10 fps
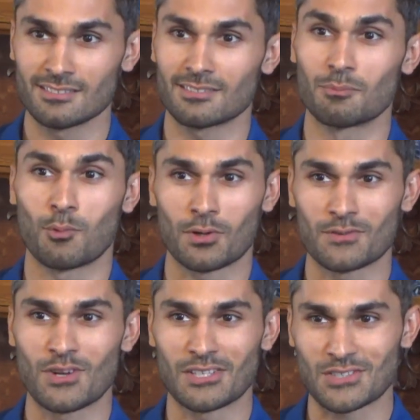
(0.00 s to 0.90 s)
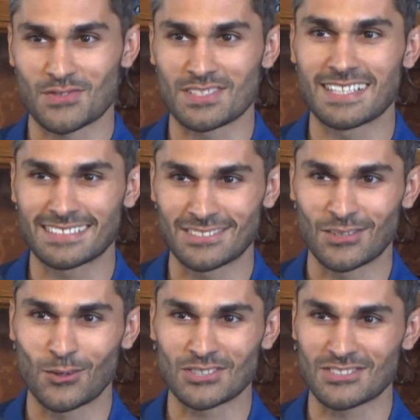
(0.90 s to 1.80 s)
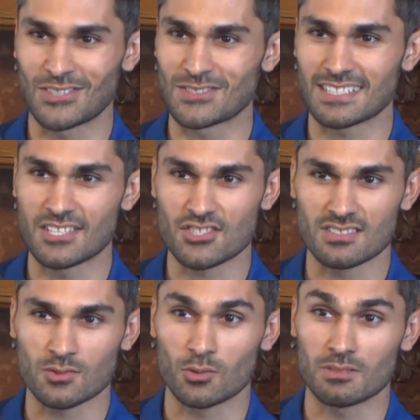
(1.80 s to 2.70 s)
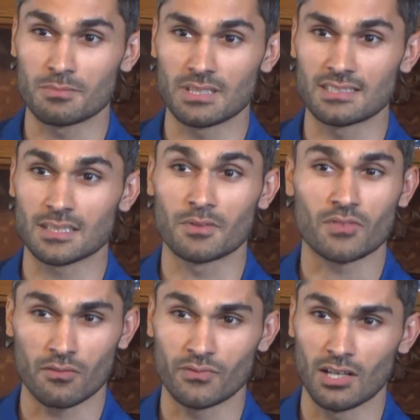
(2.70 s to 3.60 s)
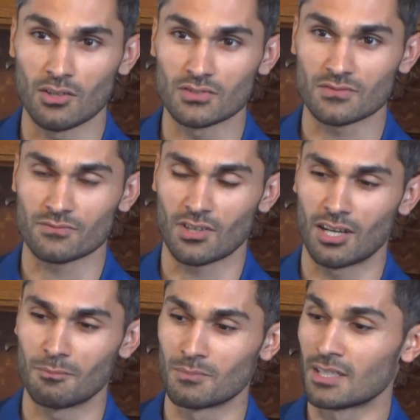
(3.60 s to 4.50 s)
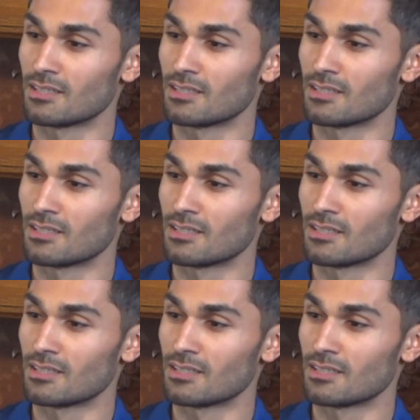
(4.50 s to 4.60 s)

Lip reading: the board of directors for the Texas Young Lawyers Association is going to be some of our fellows from